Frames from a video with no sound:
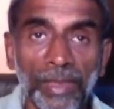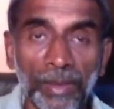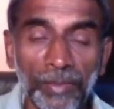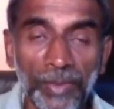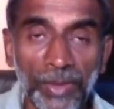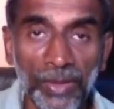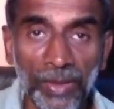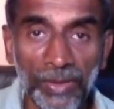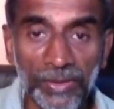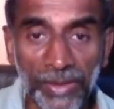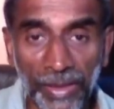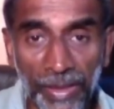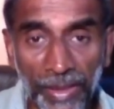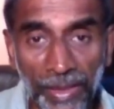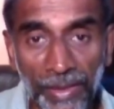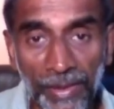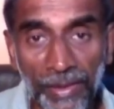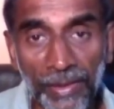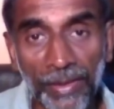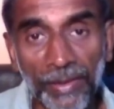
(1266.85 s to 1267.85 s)
because
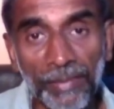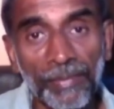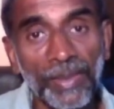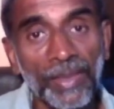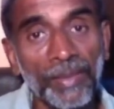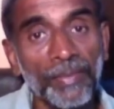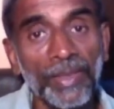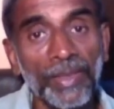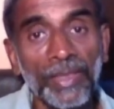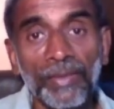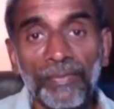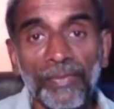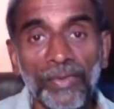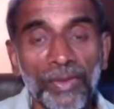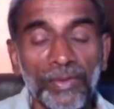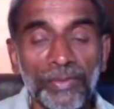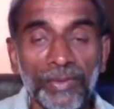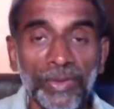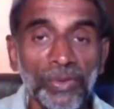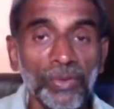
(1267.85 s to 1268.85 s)
again it may be
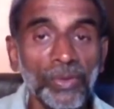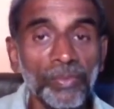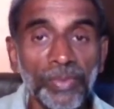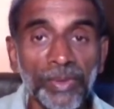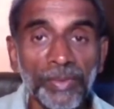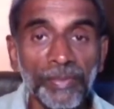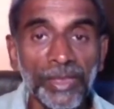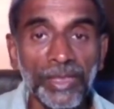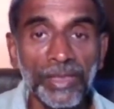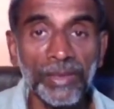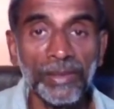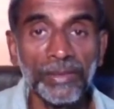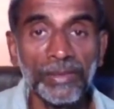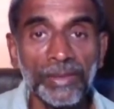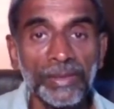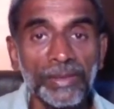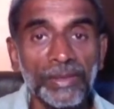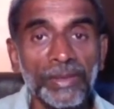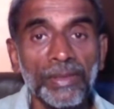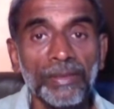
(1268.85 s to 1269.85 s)
involved in the dopamine
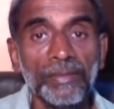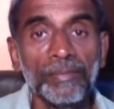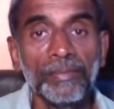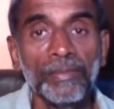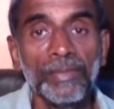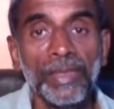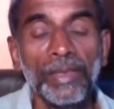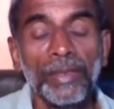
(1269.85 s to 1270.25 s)
system,